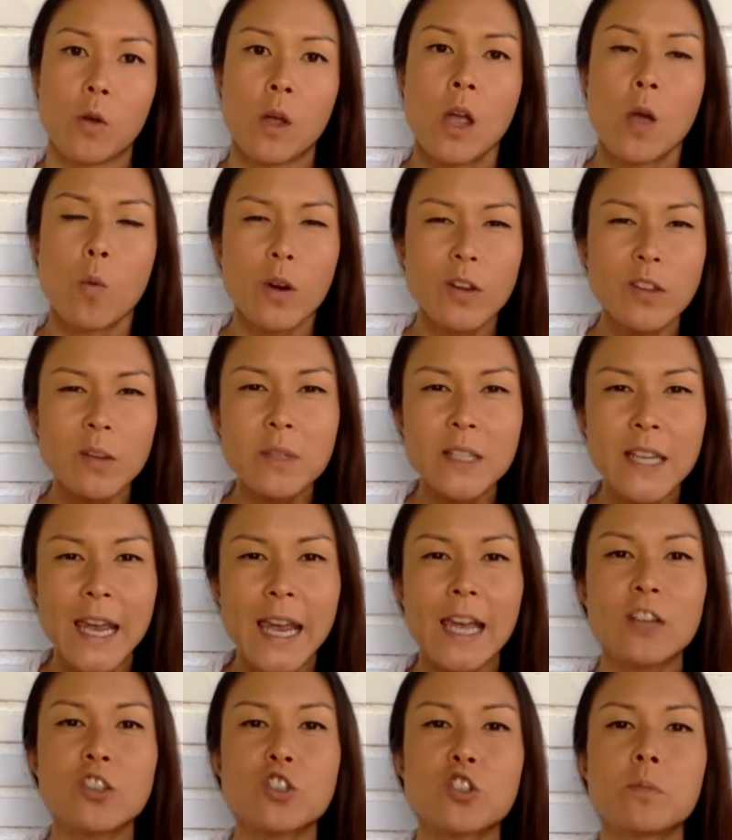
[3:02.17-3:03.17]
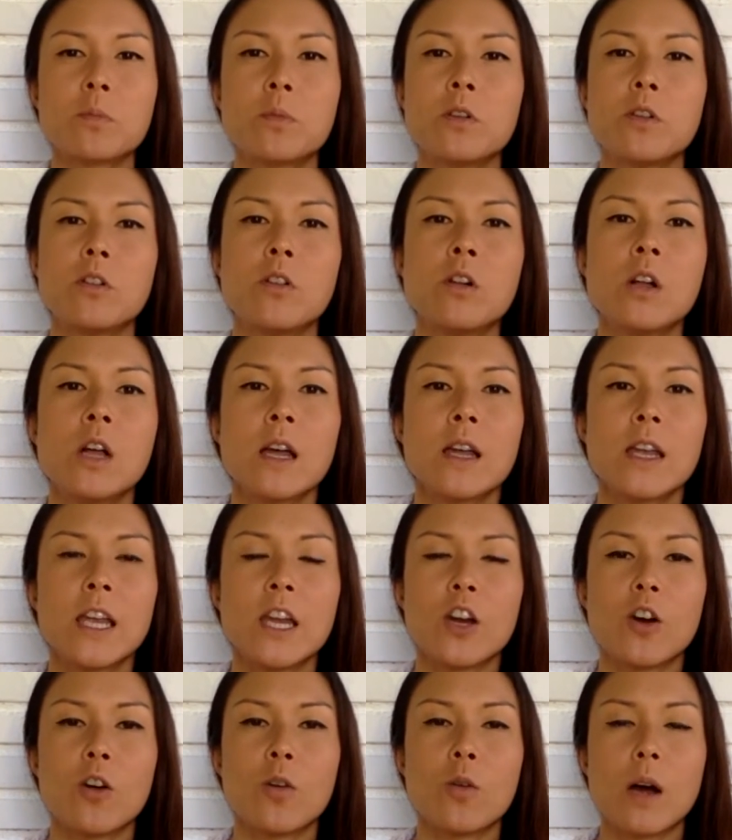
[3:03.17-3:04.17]
What are some tangible,
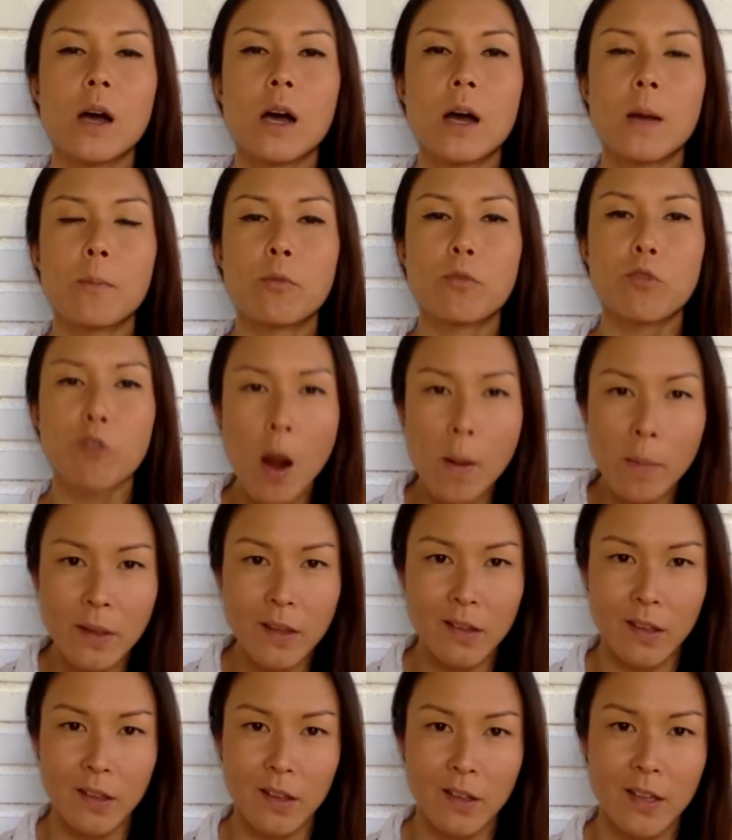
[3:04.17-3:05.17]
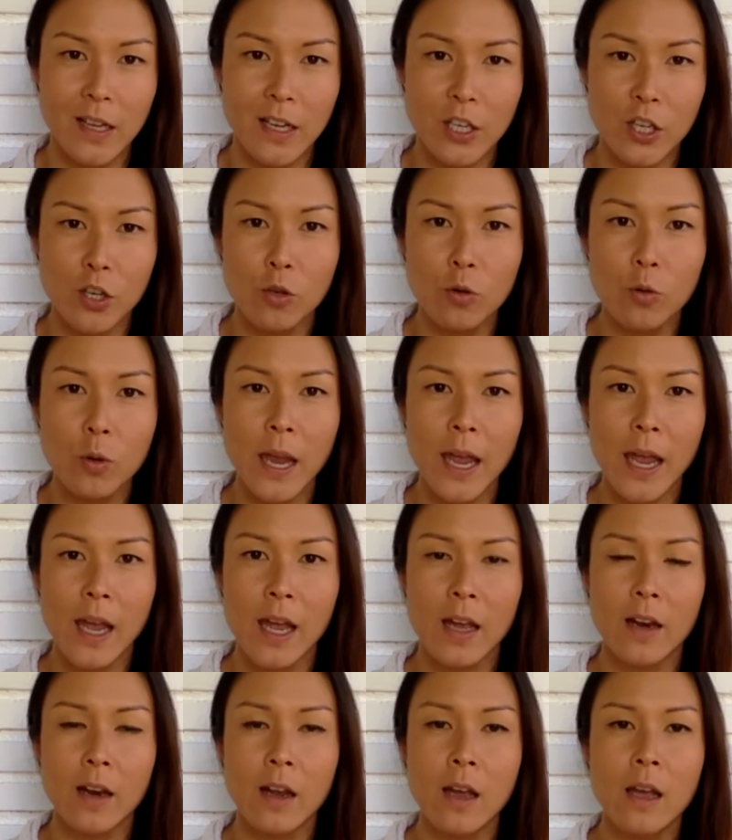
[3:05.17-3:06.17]
you know, uh, promises that you
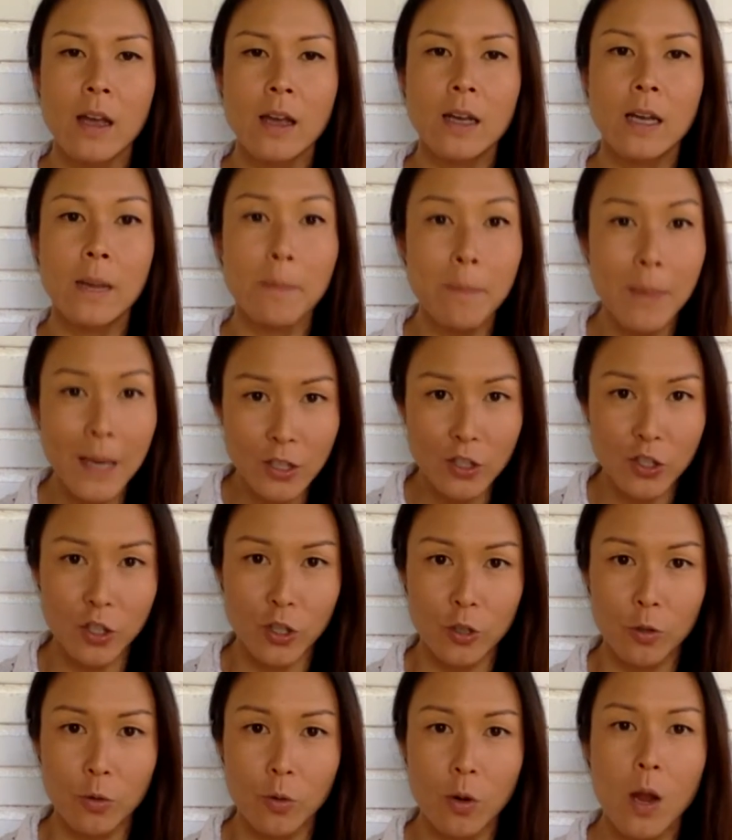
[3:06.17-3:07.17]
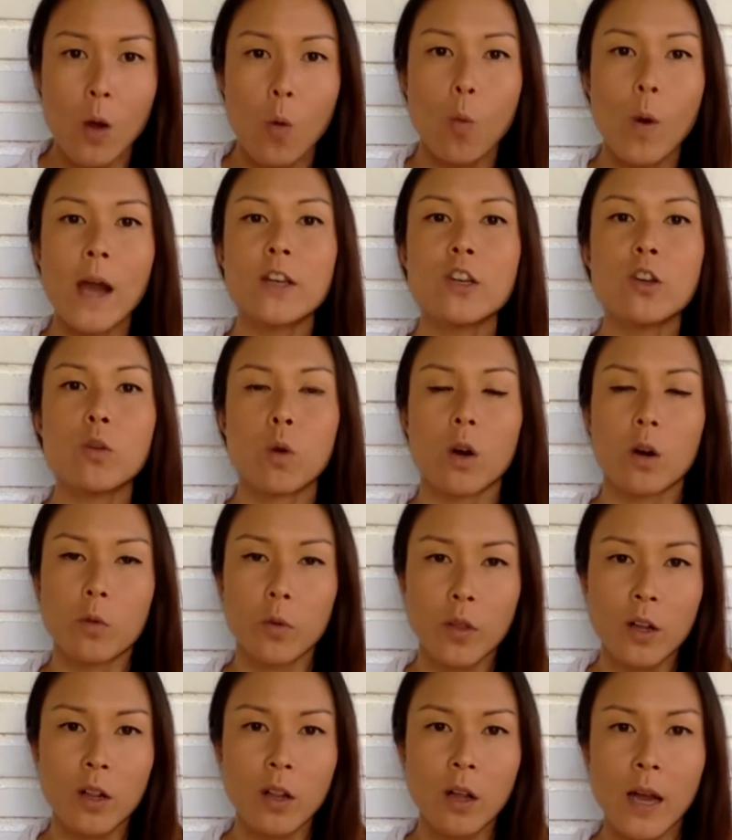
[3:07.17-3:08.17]
can commit to when you work
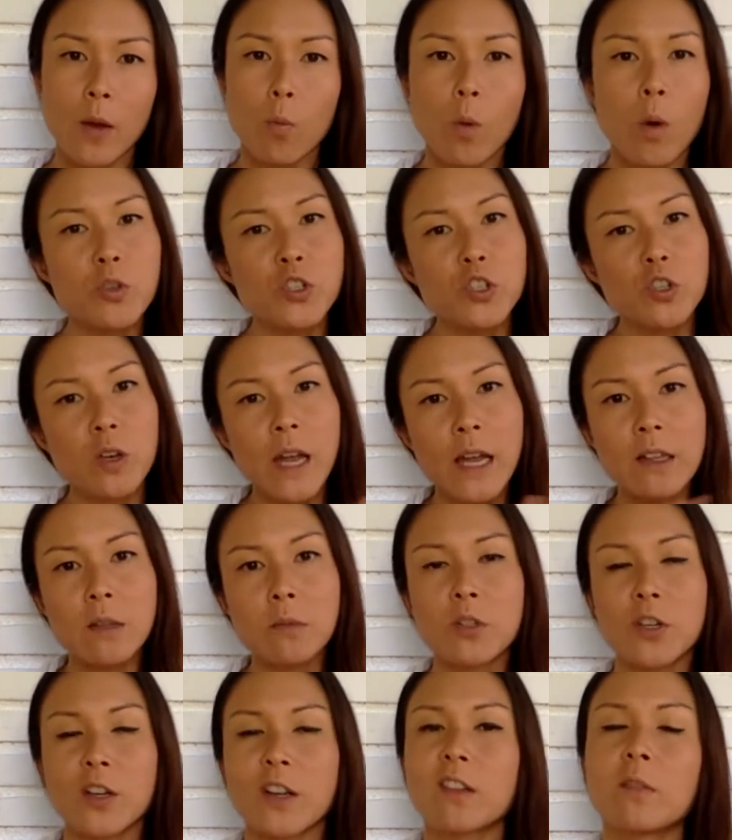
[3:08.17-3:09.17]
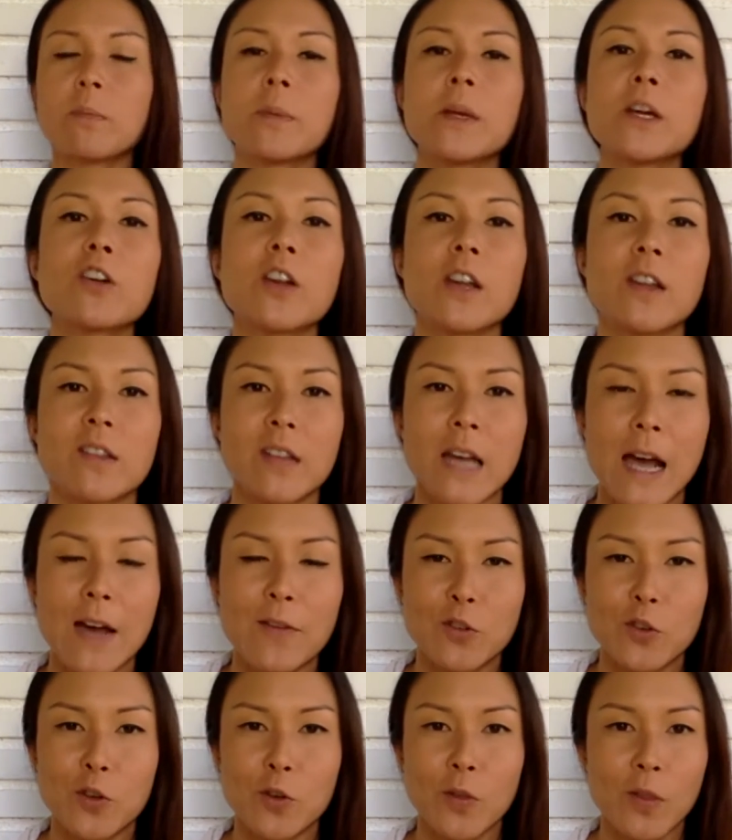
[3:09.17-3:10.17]
with a client? What would you like them to experience
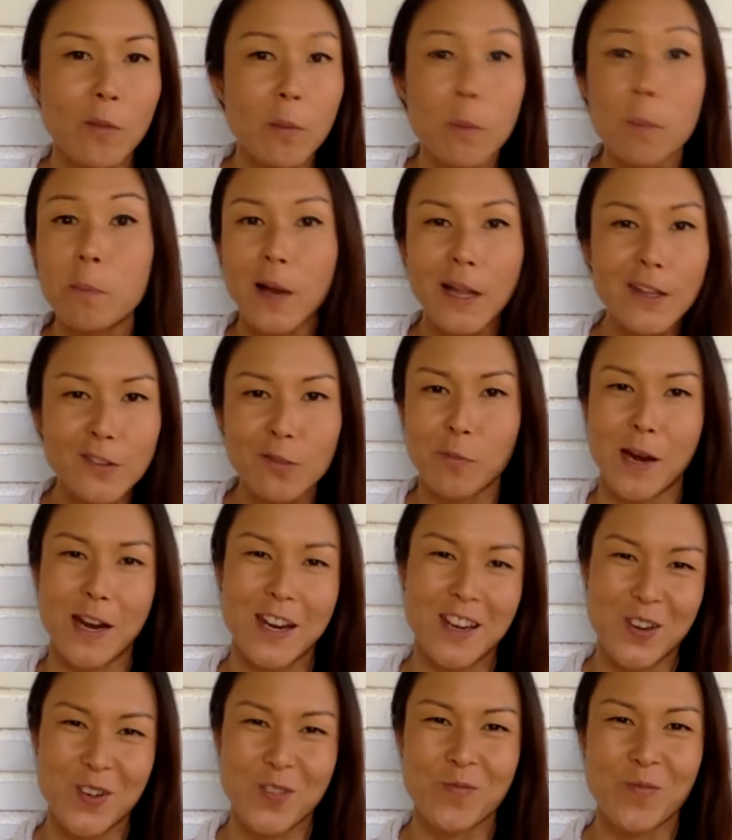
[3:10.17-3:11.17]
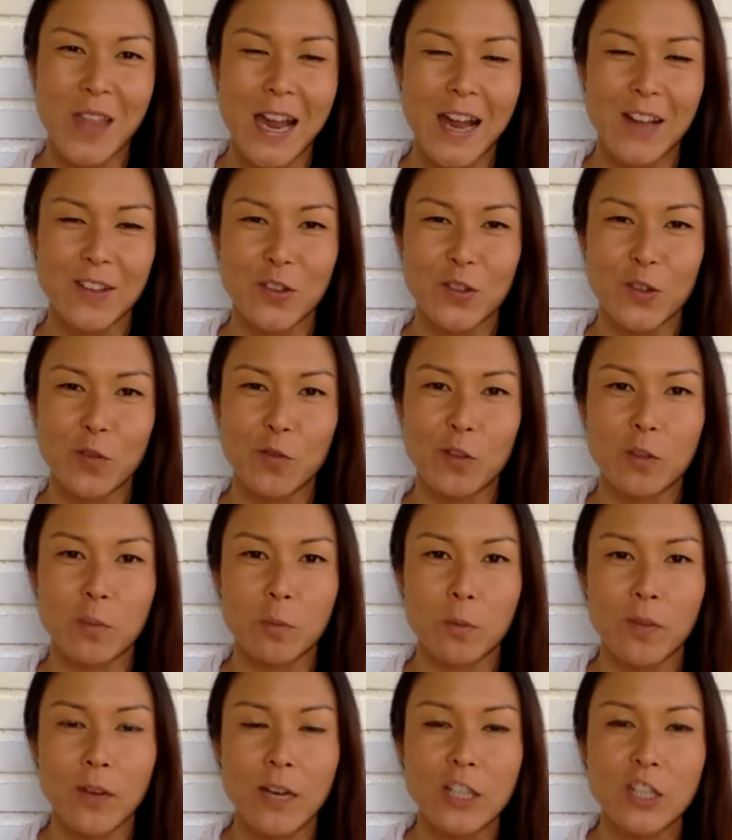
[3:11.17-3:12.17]
after they've been blessed by you as a service
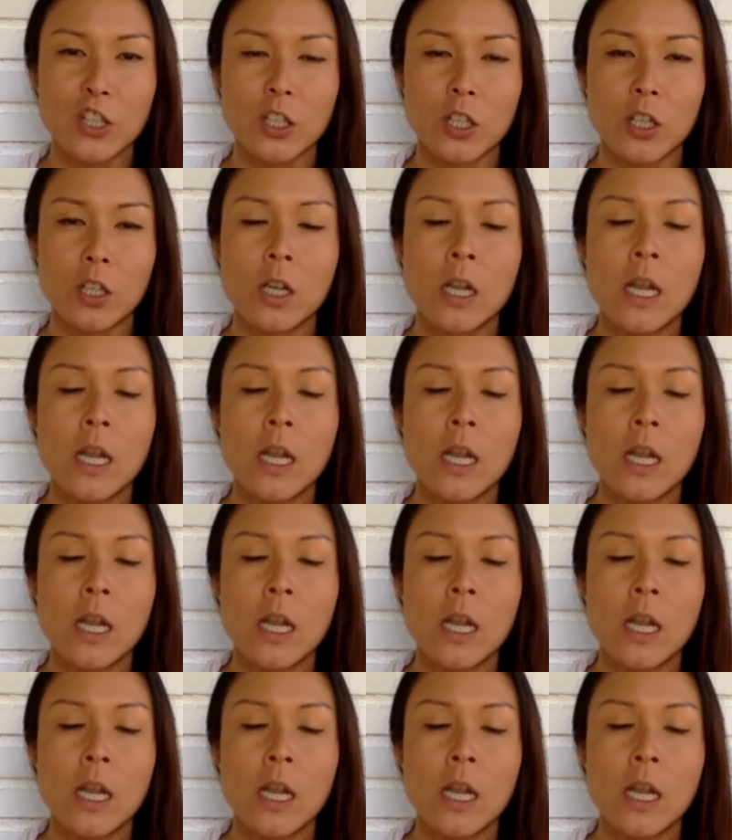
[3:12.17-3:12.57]
professional?